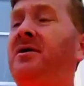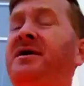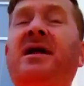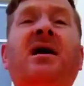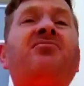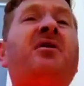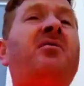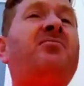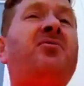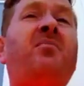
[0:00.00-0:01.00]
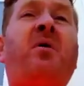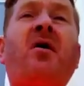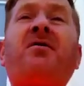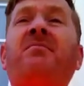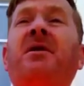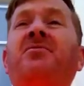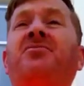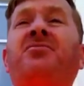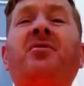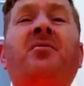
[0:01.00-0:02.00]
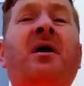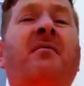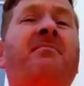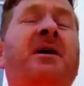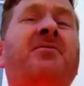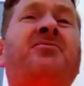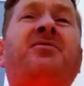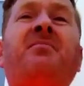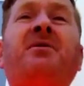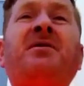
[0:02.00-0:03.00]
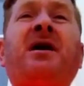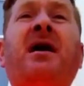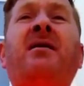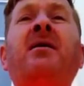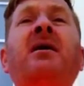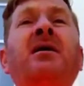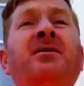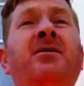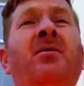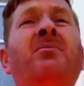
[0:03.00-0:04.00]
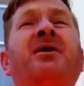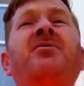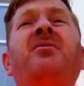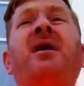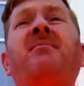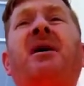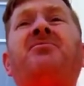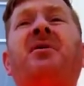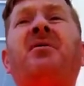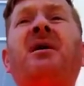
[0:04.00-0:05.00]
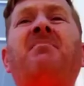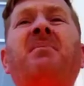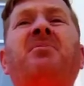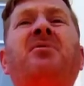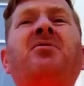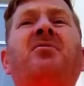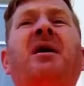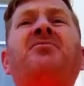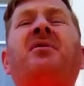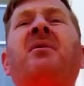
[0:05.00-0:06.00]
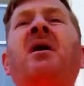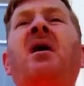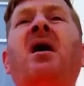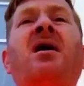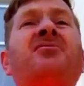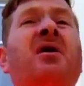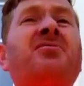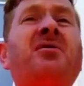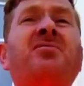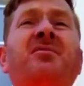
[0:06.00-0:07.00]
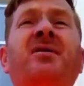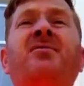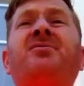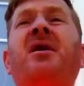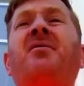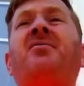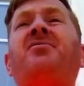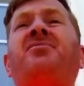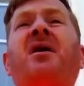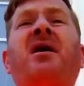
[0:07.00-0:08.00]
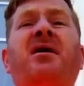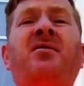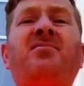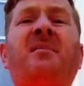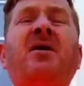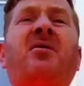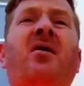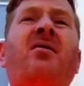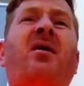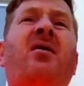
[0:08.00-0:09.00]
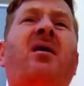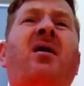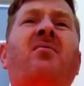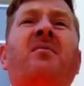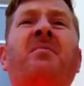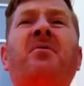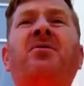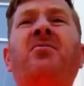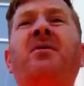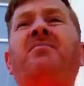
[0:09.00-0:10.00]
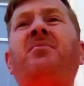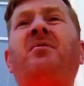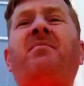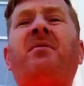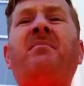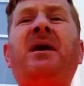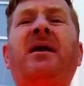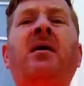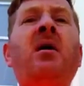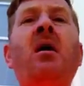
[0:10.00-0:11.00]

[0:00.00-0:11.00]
get out there, do park events, do events, stuff like that. You know, get your name out there. Let people know you're out there. Talk to other entertainers. Say, here's my card. I'll refer you if you refer me.